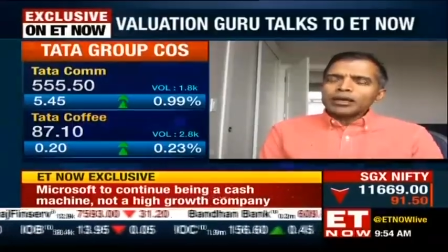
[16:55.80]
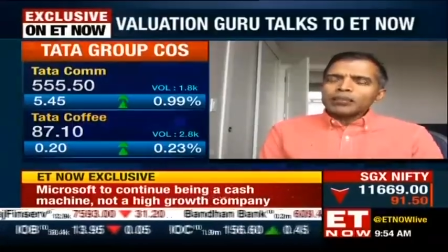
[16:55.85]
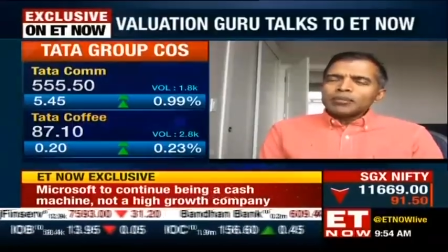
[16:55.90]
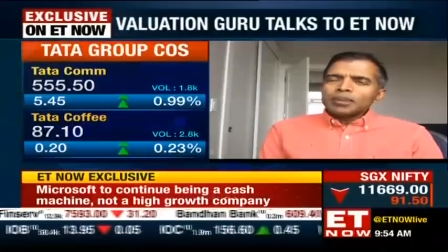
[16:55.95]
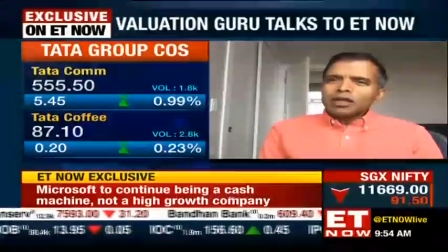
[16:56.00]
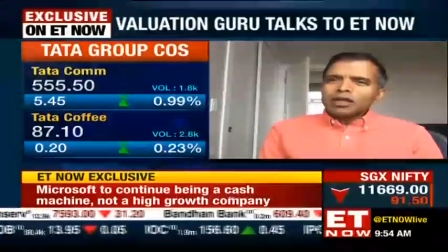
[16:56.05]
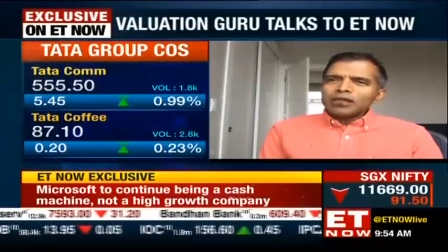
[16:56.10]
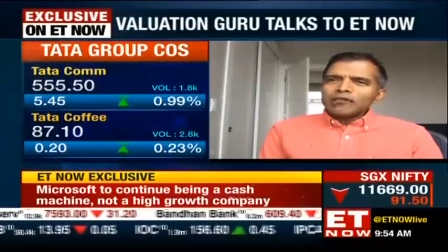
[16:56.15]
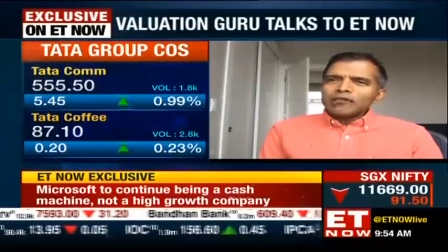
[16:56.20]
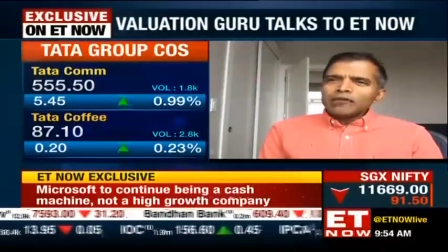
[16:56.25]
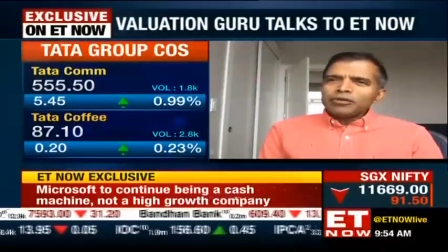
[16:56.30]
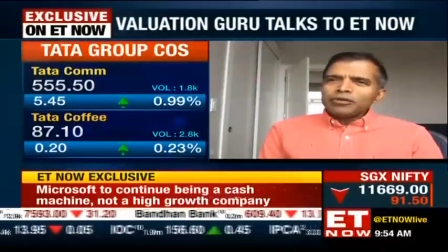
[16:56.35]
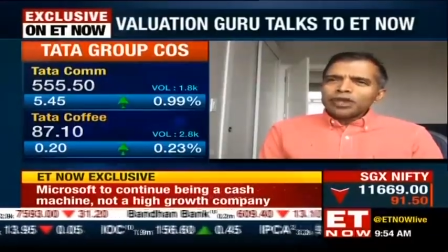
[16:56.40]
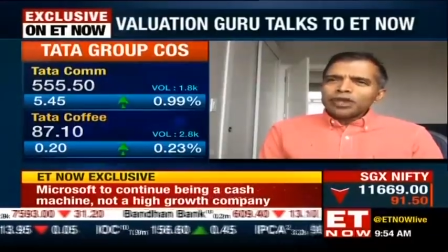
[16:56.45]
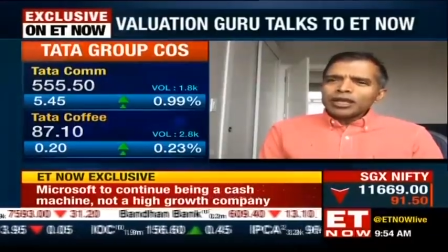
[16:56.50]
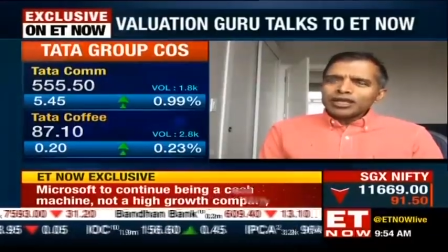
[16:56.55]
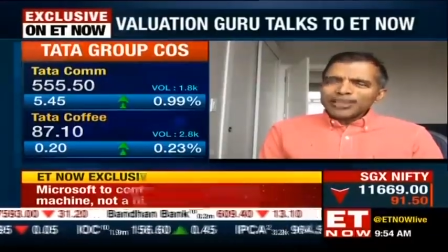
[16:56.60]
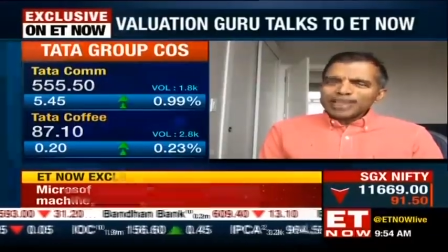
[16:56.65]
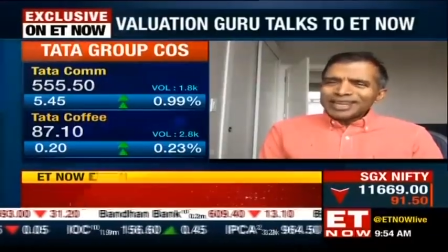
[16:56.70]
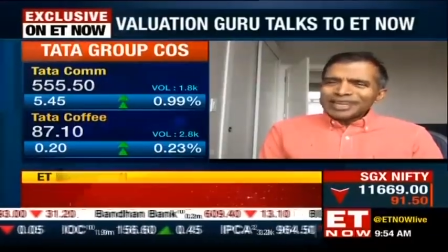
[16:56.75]
But if you
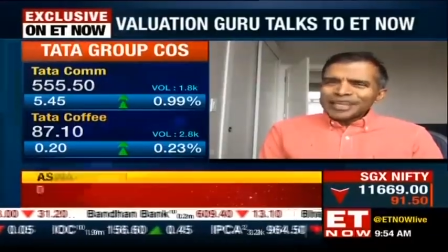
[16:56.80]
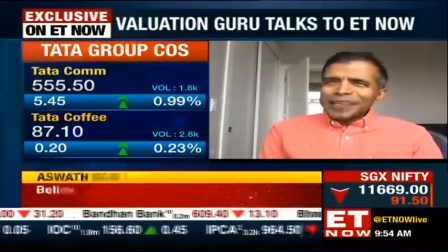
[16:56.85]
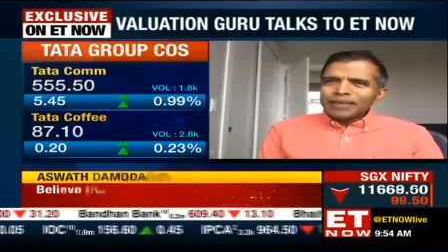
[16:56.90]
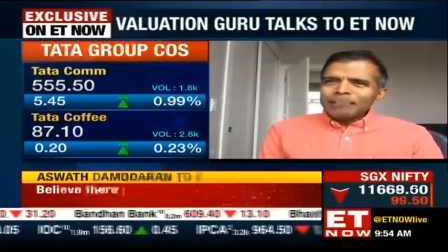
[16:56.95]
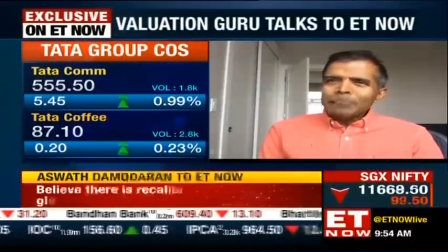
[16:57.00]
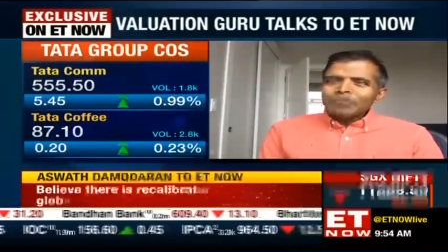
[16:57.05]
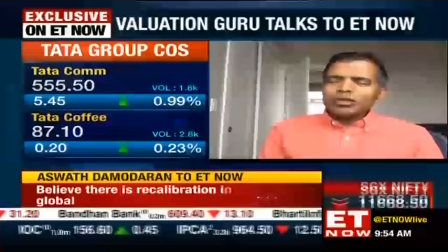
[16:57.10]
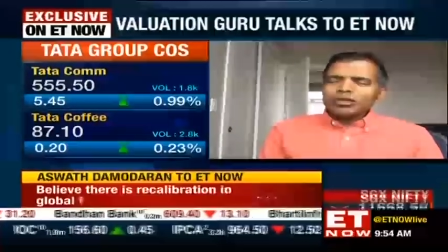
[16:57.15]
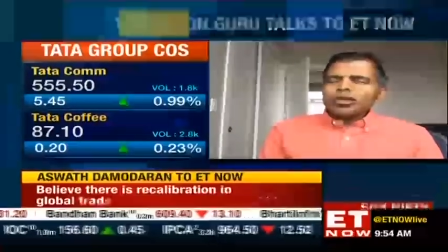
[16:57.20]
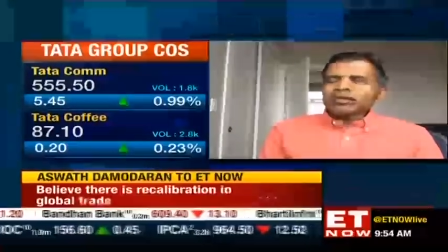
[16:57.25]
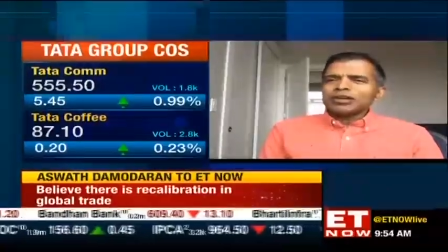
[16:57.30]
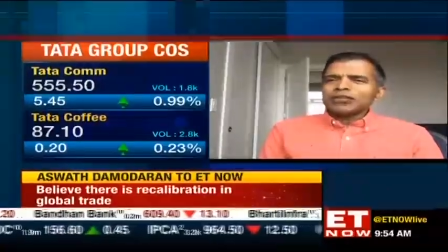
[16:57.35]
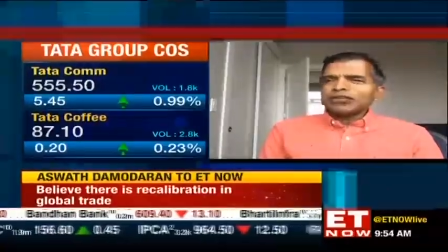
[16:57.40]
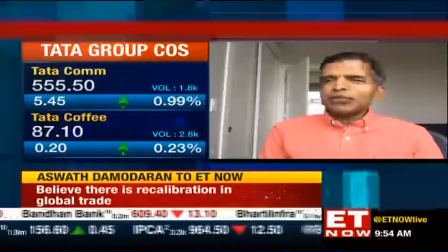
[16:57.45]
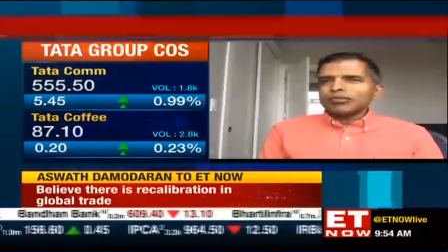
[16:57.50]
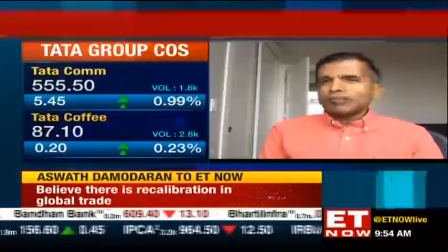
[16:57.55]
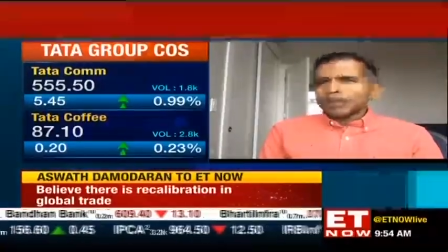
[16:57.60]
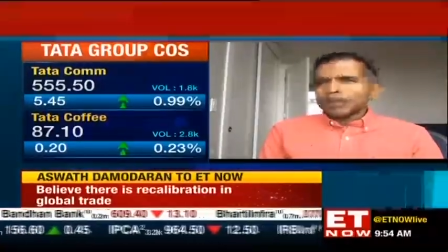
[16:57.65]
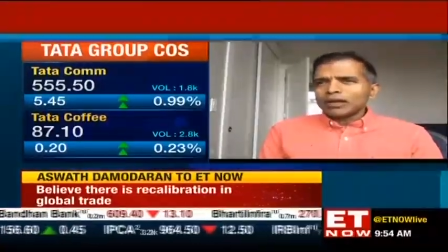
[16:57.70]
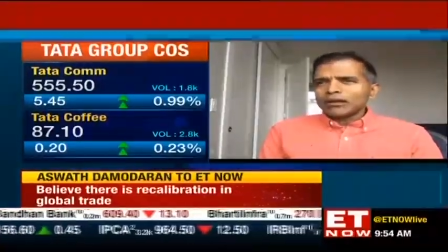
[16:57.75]
can keep the
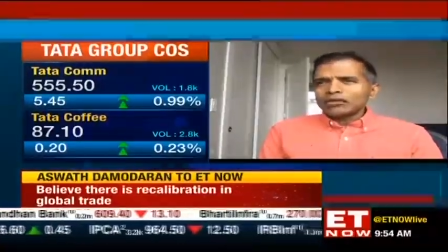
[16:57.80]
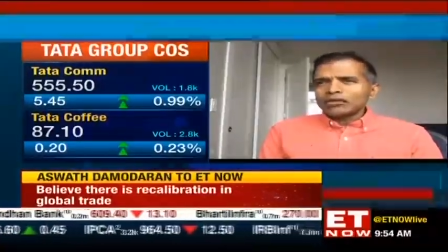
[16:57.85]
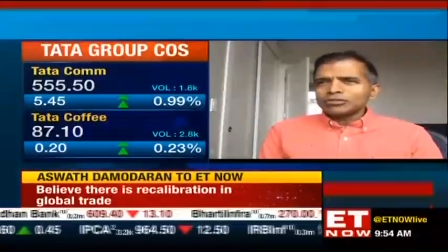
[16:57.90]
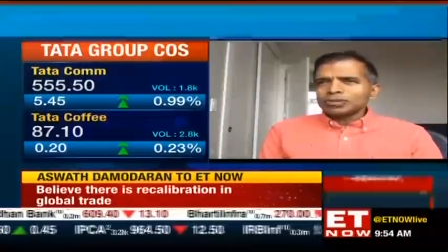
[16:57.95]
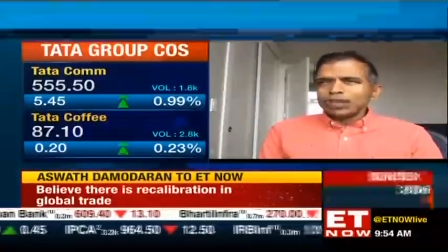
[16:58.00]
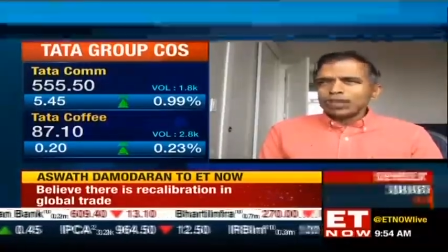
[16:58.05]
incremental